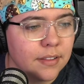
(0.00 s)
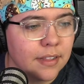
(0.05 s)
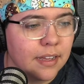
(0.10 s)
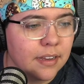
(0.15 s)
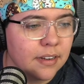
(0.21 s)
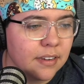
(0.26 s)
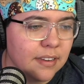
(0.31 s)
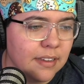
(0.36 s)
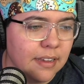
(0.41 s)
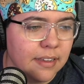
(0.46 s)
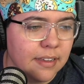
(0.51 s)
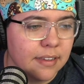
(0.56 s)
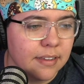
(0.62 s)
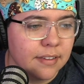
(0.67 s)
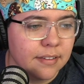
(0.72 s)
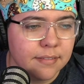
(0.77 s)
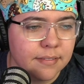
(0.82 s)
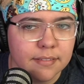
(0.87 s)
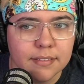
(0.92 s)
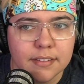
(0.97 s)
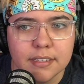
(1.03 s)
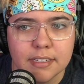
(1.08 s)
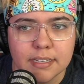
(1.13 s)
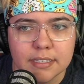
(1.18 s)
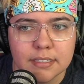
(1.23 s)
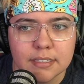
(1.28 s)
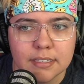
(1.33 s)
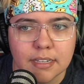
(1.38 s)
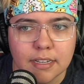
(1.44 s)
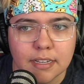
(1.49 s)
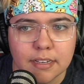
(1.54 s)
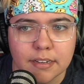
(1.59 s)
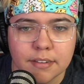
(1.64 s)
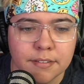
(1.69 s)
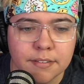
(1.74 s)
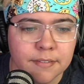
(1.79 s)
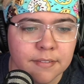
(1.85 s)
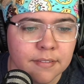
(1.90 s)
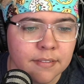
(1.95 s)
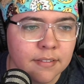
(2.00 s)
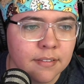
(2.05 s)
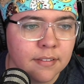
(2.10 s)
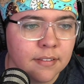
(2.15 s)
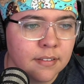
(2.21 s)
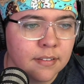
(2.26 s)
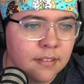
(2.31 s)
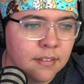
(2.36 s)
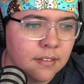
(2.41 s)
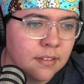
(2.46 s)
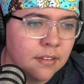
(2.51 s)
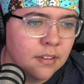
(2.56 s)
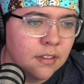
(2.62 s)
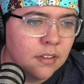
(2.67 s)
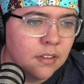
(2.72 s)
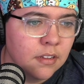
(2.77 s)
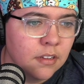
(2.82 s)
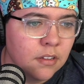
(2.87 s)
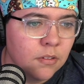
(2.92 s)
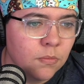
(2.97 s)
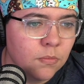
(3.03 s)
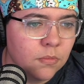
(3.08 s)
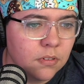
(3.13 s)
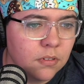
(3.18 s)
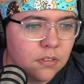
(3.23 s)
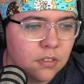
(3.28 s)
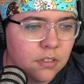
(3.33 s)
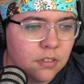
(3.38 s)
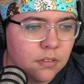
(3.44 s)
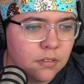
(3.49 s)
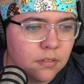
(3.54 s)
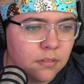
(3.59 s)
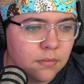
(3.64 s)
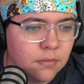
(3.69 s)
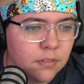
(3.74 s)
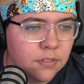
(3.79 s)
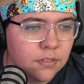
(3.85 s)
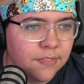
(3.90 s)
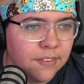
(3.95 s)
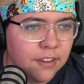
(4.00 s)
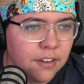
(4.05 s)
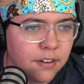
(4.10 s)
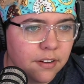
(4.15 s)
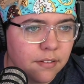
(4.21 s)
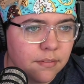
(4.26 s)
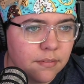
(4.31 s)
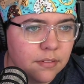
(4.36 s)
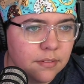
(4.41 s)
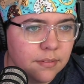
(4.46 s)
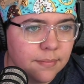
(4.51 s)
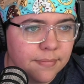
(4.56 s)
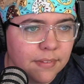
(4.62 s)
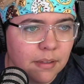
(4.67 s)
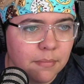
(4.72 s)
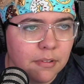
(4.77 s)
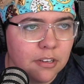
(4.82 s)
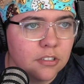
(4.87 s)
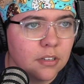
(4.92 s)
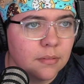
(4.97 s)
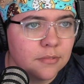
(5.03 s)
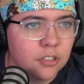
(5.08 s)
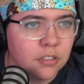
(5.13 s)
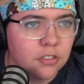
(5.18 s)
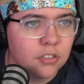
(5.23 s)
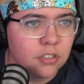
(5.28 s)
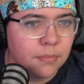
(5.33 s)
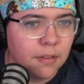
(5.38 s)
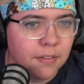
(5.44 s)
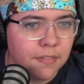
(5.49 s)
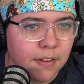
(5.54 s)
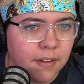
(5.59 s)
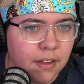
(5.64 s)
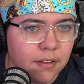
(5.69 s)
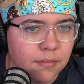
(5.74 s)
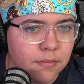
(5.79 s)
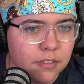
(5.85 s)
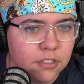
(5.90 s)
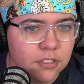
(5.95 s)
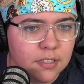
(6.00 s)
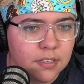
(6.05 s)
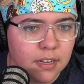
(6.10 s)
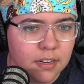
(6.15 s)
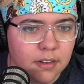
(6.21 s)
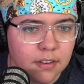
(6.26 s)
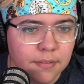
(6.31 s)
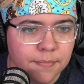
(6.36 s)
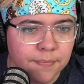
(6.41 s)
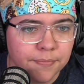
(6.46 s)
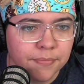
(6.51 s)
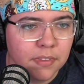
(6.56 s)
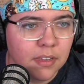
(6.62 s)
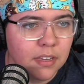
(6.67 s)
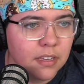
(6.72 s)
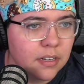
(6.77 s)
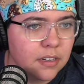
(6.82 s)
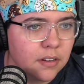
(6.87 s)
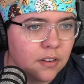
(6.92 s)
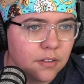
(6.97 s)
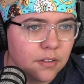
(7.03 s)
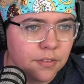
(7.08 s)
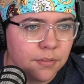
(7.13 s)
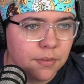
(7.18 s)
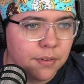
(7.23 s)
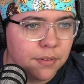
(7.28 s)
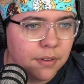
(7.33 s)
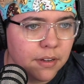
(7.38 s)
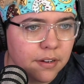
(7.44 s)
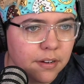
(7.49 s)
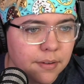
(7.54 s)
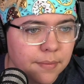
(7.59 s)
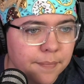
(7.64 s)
Yeah, it does suck. I mean, I'm sure she'll be fine. We just gotta get it all through here.